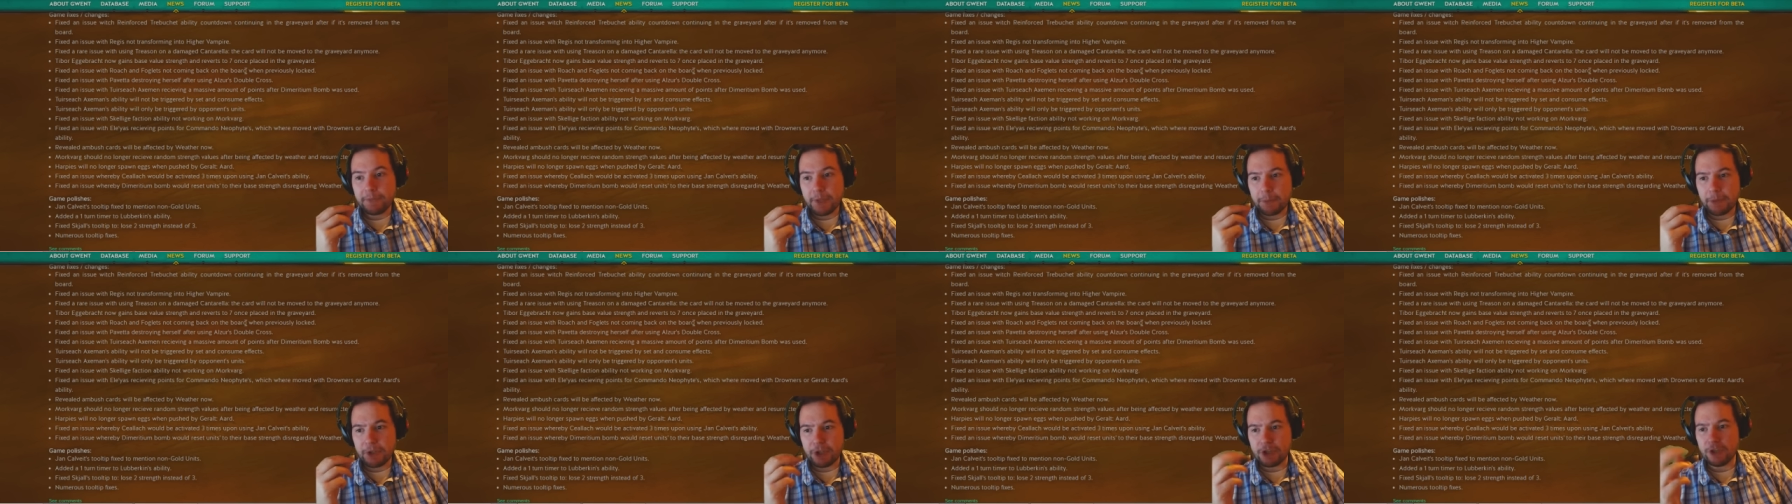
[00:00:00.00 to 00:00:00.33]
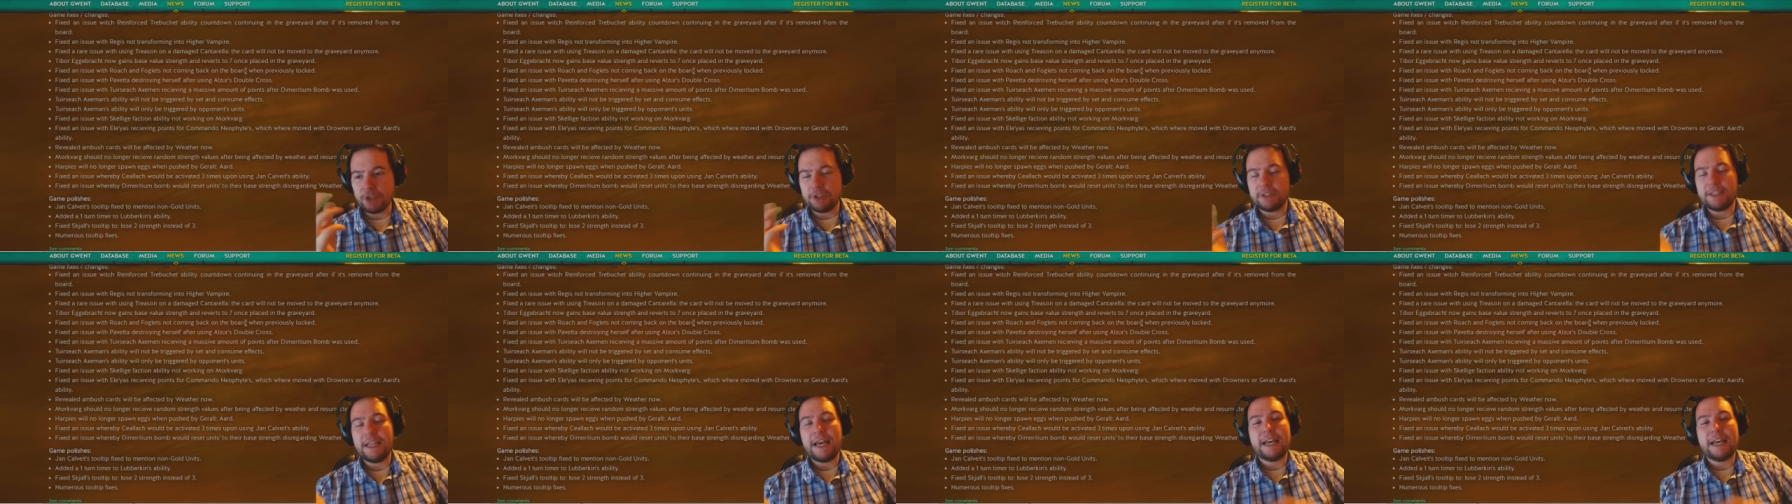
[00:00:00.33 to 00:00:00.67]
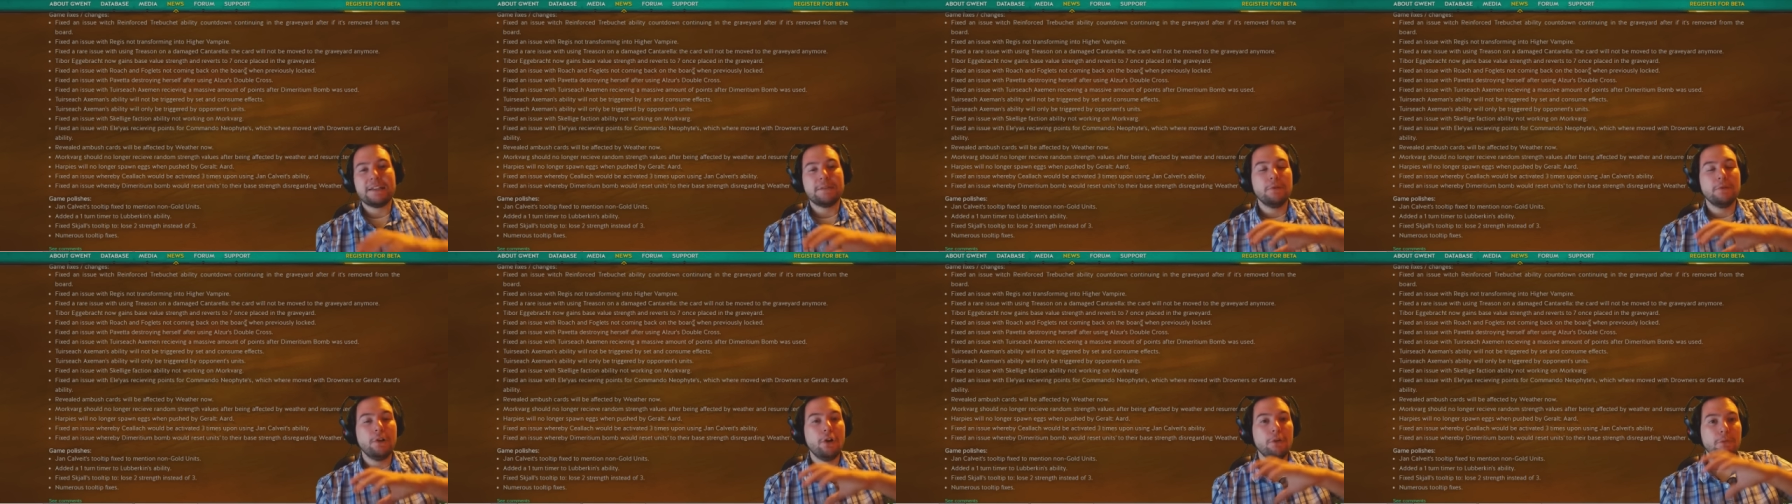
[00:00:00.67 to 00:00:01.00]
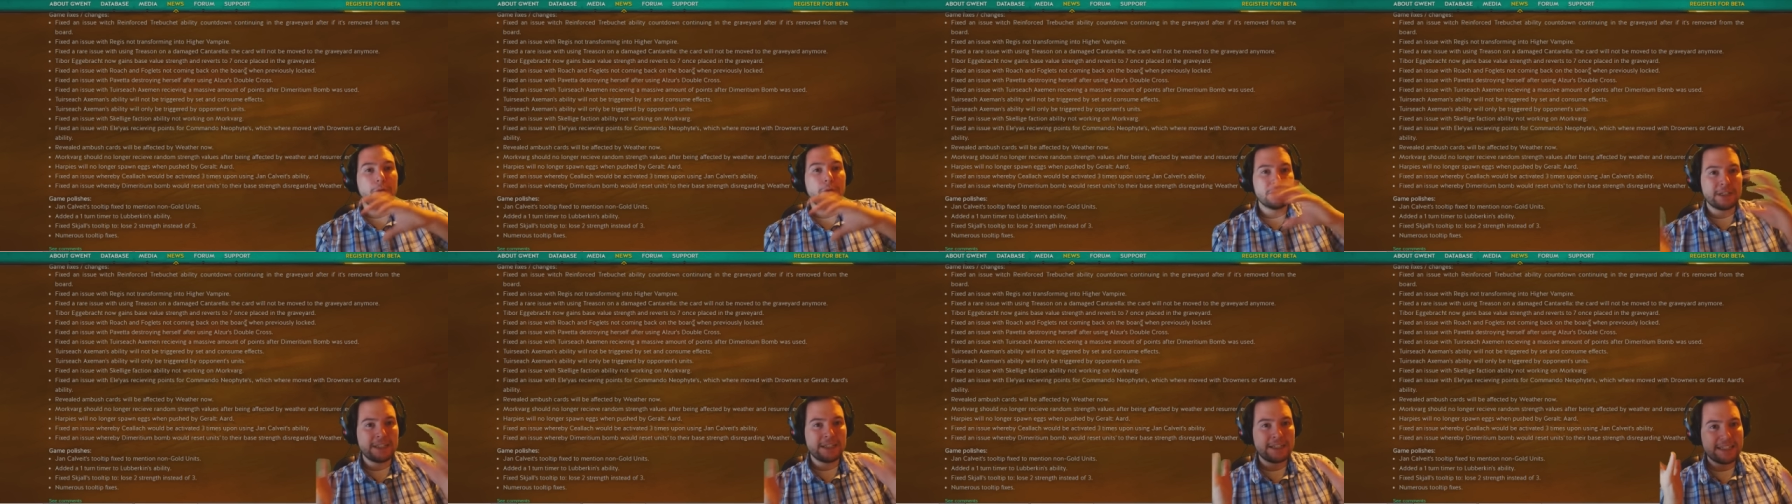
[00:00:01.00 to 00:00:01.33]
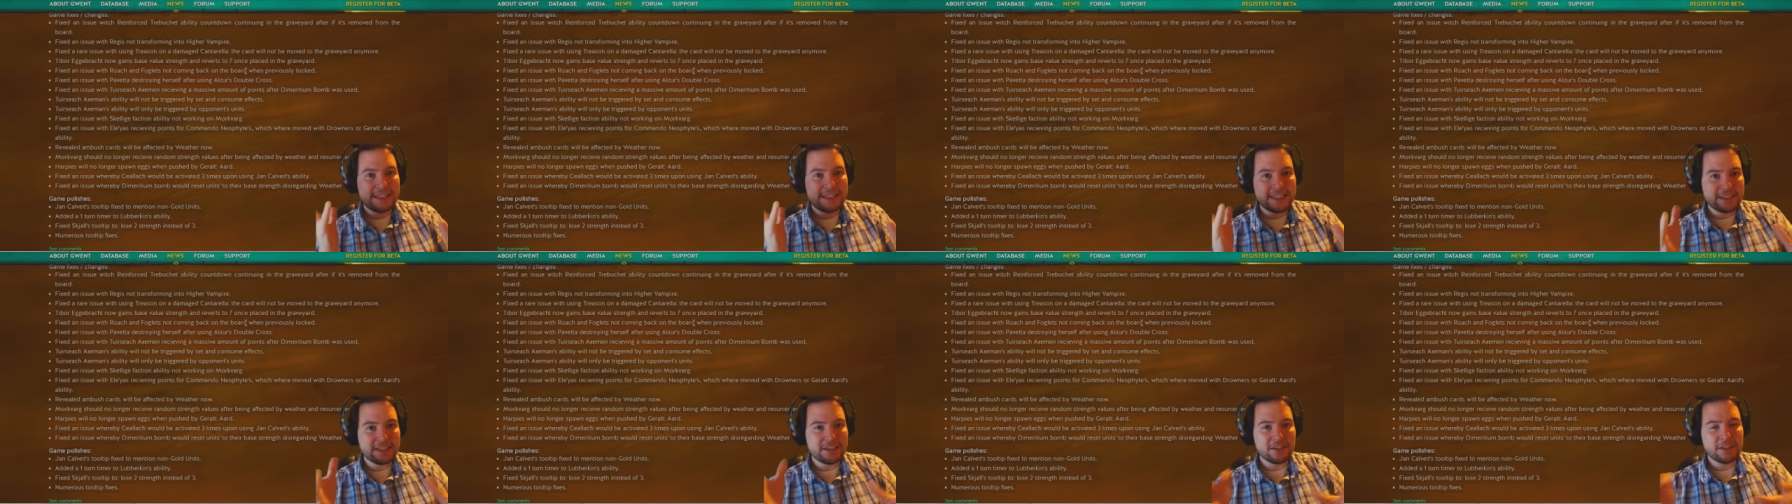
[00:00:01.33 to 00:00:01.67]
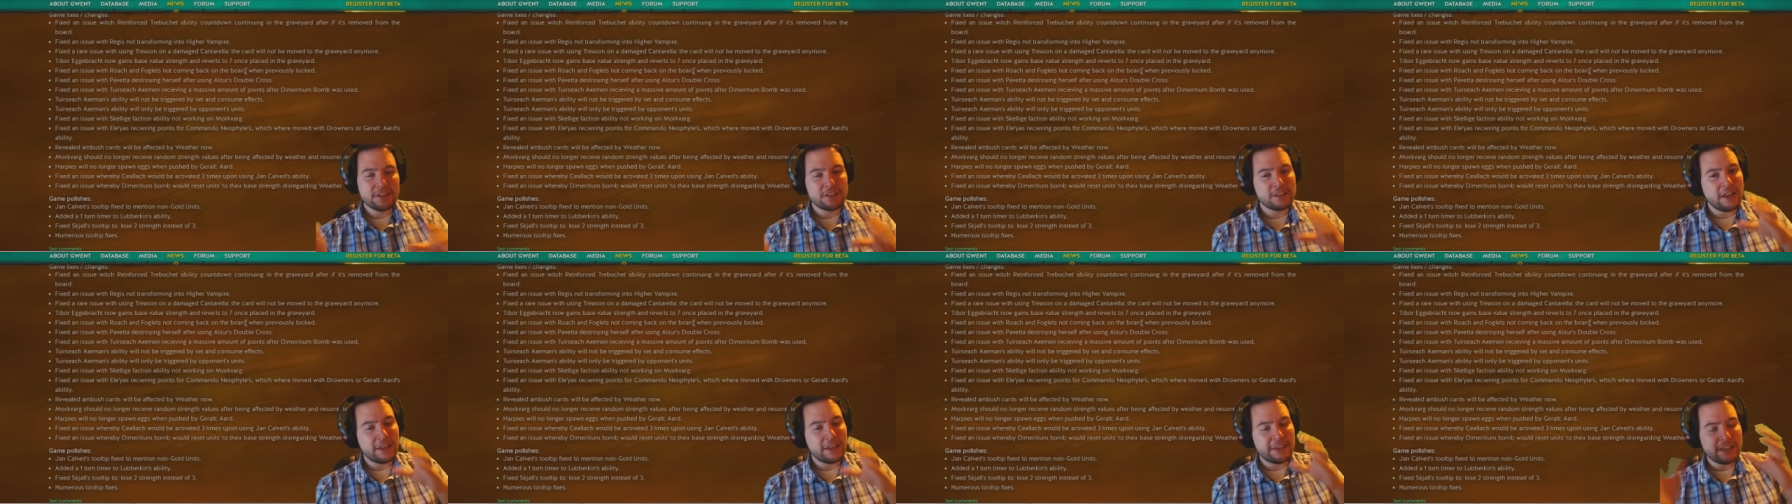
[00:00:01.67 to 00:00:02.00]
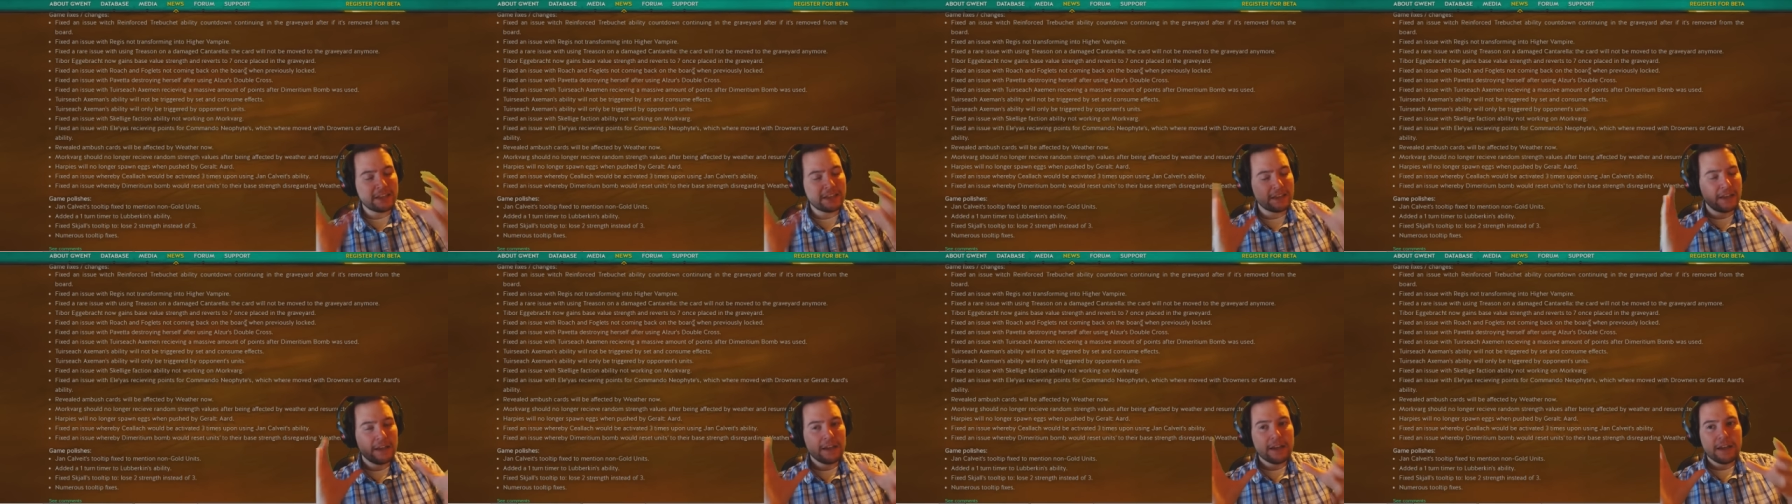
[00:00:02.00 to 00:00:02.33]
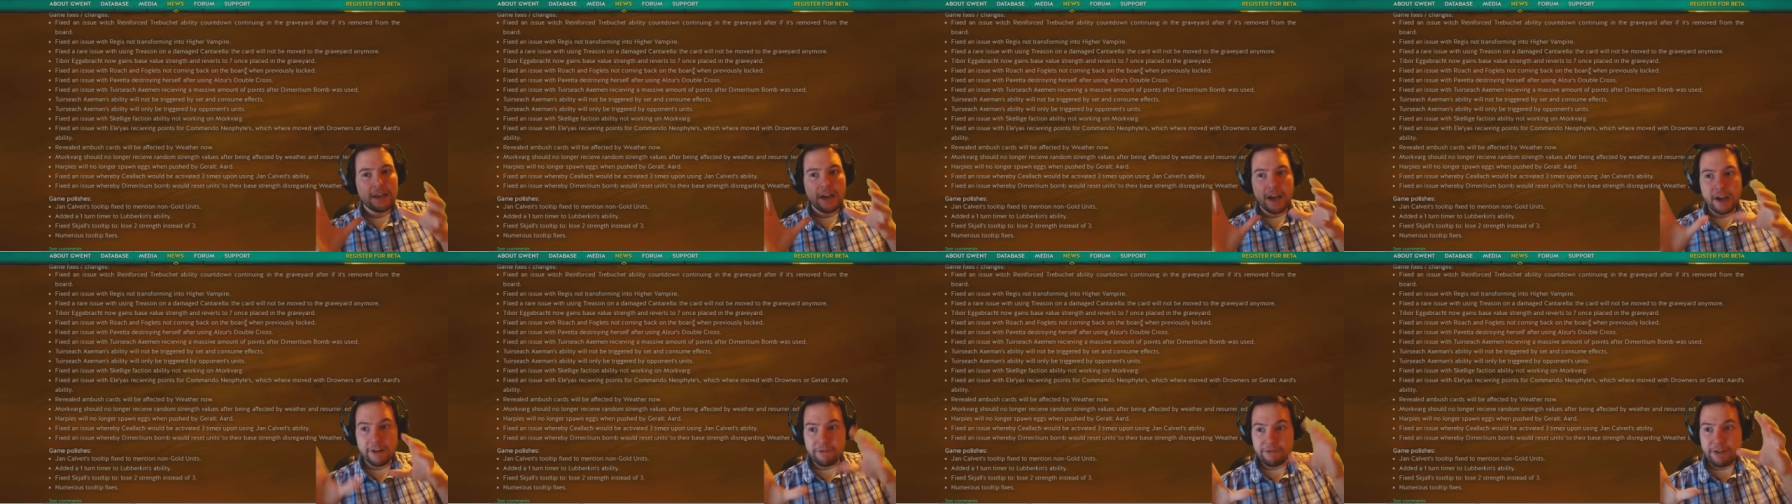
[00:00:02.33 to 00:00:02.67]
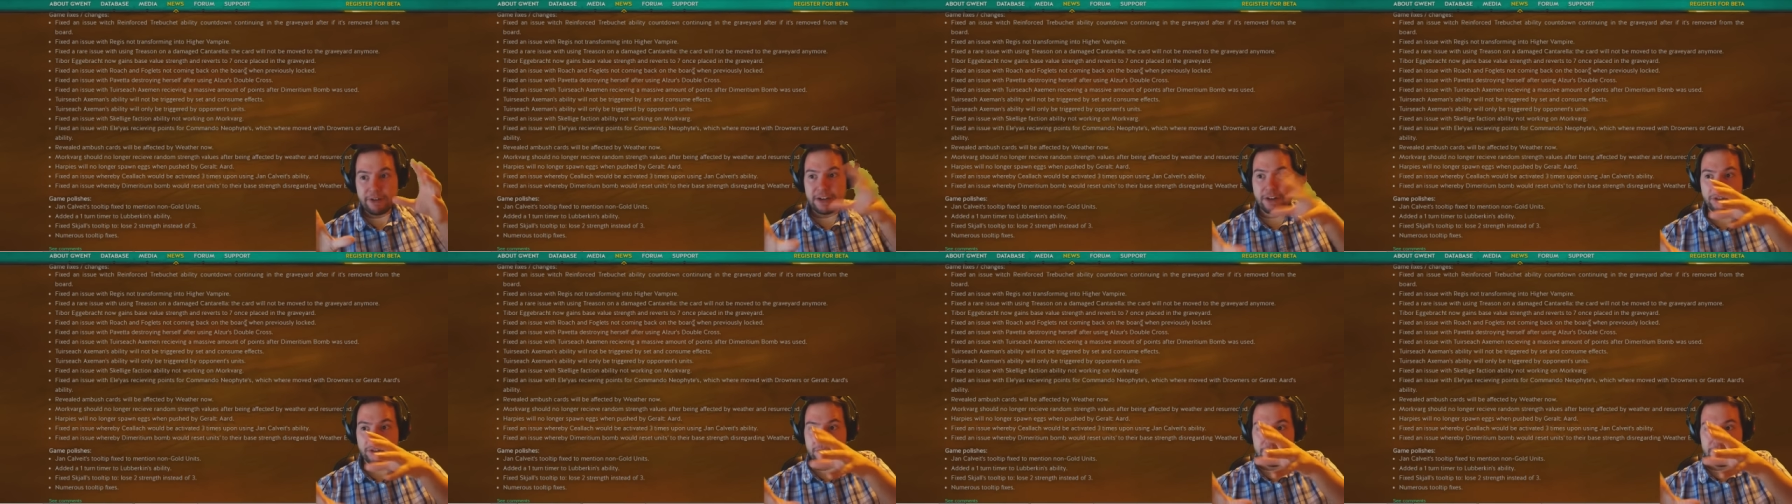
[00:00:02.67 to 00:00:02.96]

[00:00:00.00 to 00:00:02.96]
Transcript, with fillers: because that's a lot more consistent. Because I think I read on